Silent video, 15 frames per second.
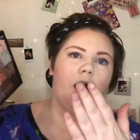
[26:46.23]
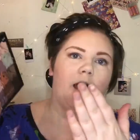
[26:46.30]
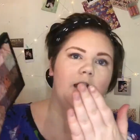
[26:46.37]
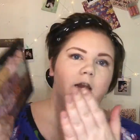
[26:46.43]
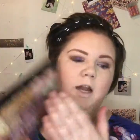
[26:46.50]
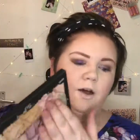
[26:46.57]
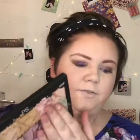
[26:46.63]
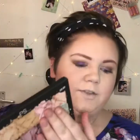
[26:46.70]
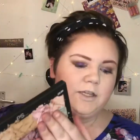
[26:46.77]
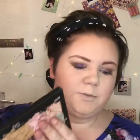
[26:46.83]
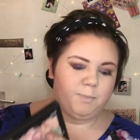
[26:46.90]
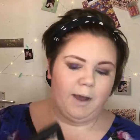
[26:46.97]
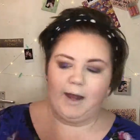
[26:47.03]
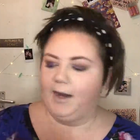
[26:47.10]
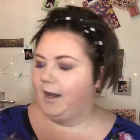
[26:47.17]
I love this
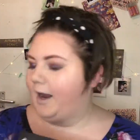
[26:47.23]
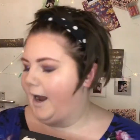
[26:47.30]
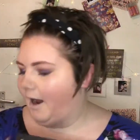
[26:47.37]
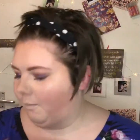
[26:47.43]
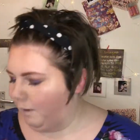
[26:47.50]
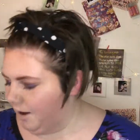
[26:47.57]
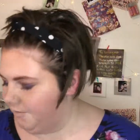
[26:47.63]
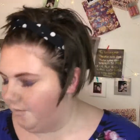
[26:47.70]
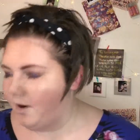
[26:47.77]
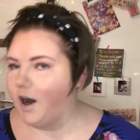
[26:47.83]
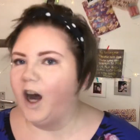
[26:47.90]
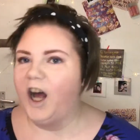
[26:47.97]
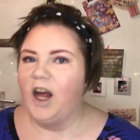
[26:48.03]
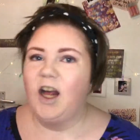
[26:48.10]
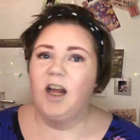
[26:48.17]
palette.
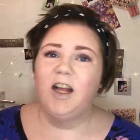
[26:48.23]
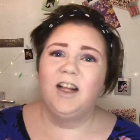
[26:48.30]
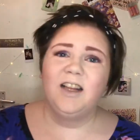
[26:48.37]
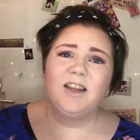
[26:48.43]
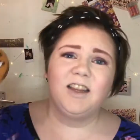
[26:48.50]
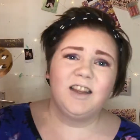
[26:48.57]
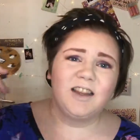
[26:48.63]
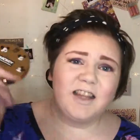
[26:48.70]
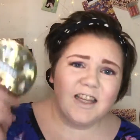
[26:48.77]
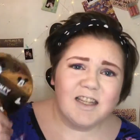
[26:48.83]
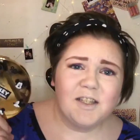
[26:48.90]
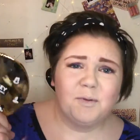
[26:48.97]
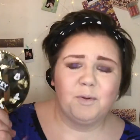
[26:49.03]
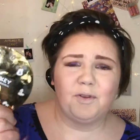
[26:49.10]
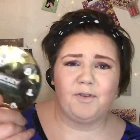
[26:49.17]
However,
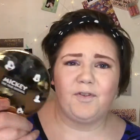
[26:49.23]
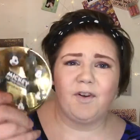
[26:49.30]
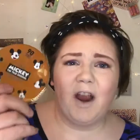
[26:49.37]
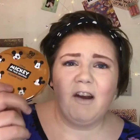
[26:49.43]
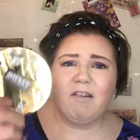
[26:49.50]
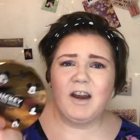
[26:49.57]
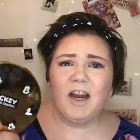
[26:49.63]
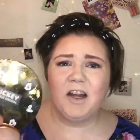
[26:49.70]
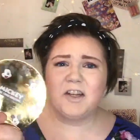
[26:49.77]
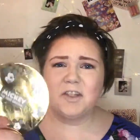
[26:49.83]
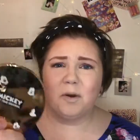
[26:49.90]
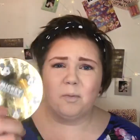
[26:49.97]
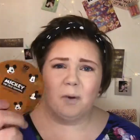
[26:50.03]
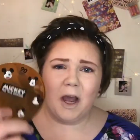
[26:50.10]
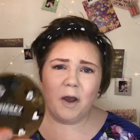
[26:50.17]
this was very
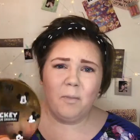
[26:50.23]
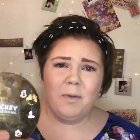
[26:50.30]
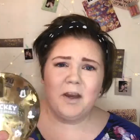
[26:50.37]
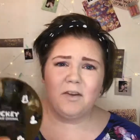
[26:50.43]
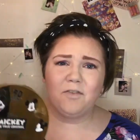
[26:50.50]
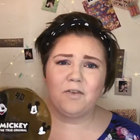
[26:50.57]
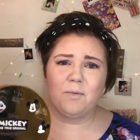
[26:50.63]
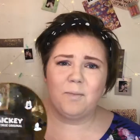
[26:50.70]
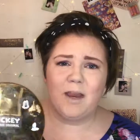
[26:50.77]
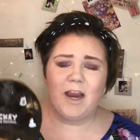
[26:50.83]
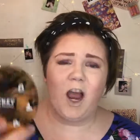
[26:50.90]
underwhelming for me.